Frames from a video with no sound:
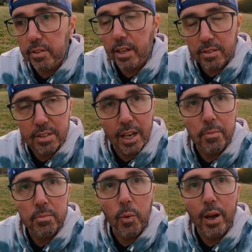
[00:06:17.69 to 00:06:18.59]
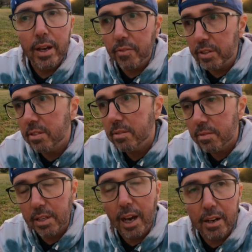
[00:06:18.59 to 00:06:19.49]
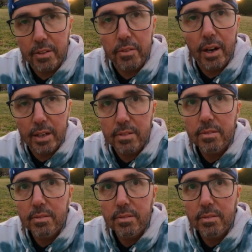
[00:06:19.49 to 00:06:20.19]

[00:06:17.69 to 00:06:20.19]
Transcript: and same way if it's the dot on the right,